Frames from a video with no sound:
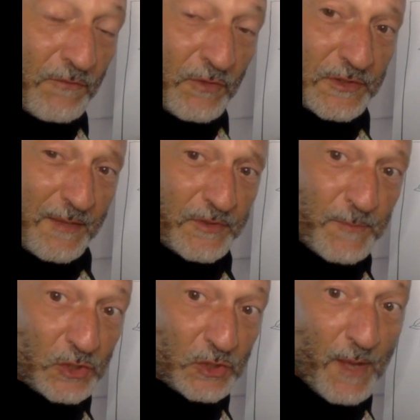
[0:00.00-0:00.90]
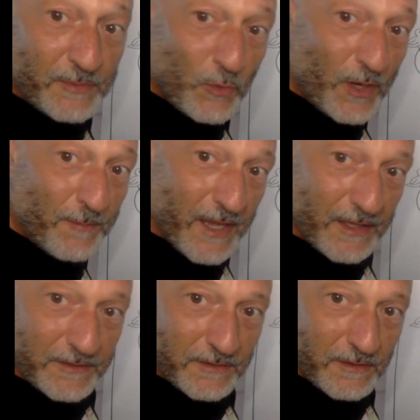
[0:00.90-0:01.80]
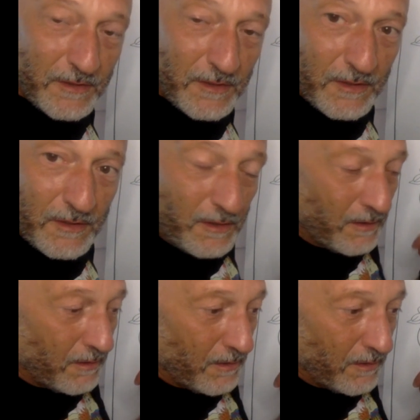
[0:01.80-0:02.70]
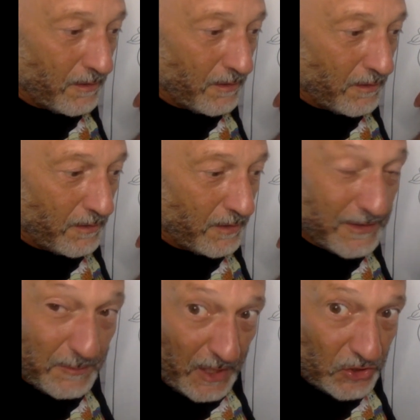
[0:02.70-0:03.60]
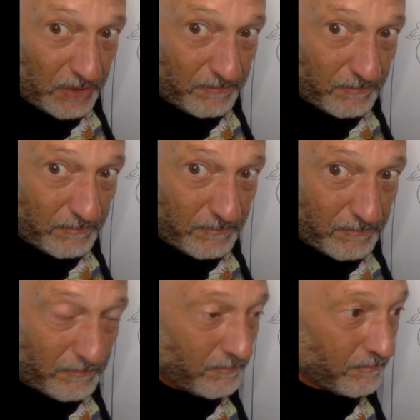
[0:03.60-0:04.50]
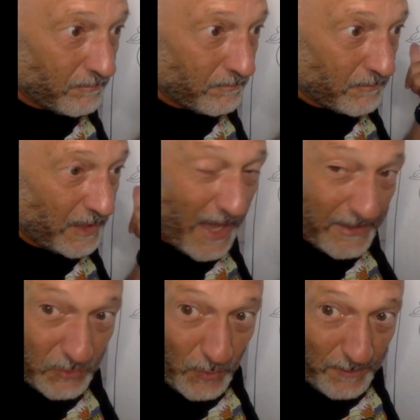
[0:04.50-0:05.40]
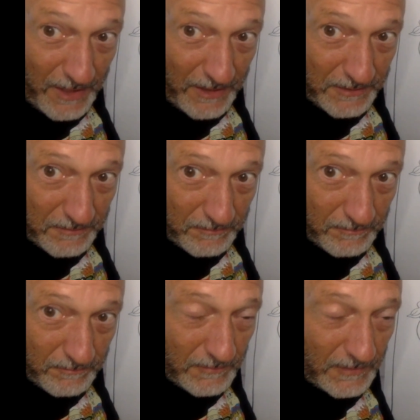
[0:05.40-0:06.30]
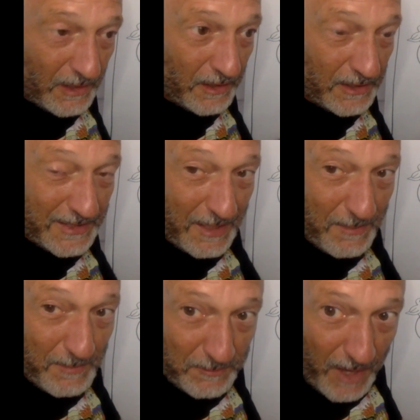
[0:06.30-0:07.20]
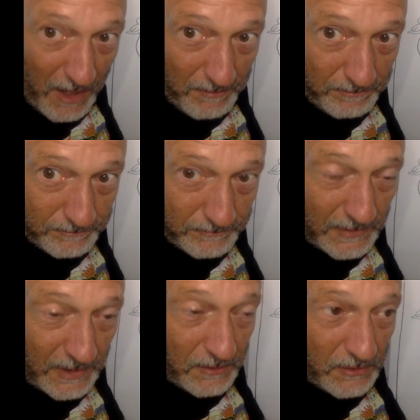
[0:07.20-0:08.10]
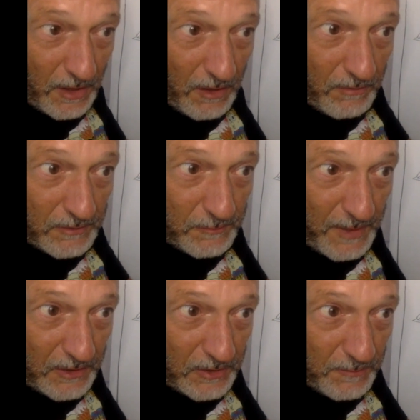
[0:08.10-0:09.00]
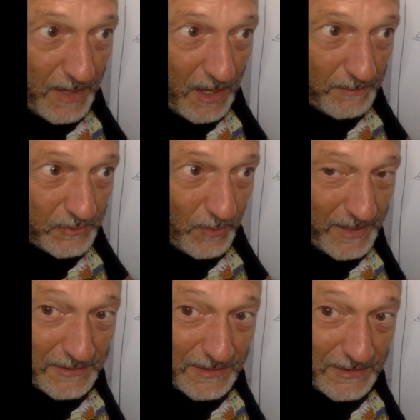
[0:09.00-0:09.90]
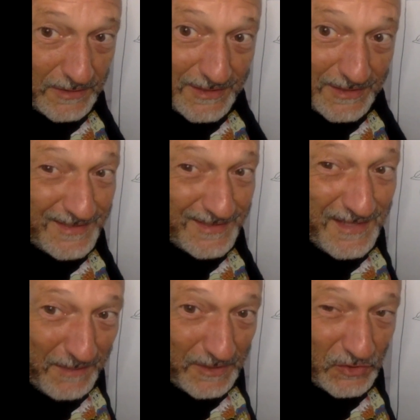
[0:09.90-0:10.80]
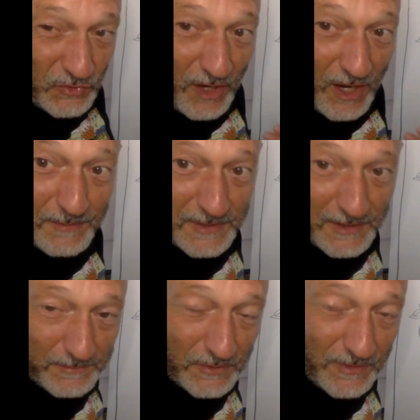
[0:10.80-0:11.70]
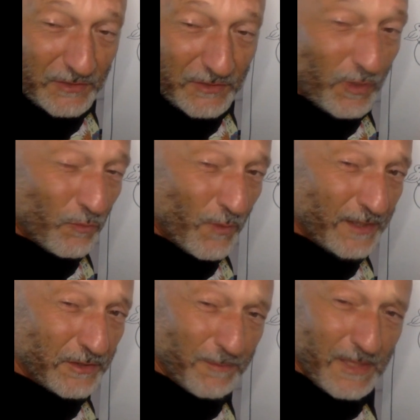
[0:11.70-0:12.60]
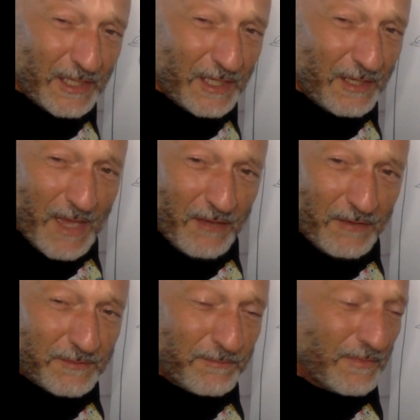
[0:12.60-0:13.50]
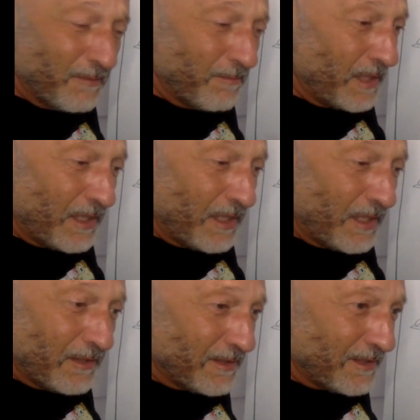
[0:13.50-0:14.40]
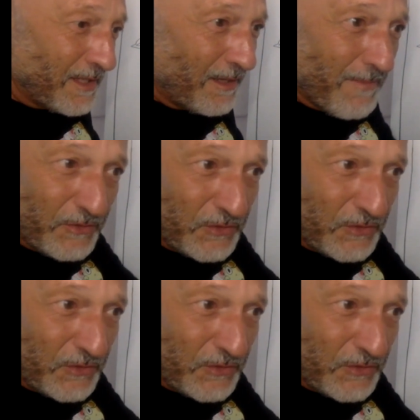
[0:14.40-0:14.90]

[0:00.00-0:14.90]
For example, Spongebob SquarePants. He's a sponge. He has square pants. His name is Bob. So Spongebob SquarePants is his name. It describes him. So that's one way to do it. Mickey Mouse. Mickey is his name.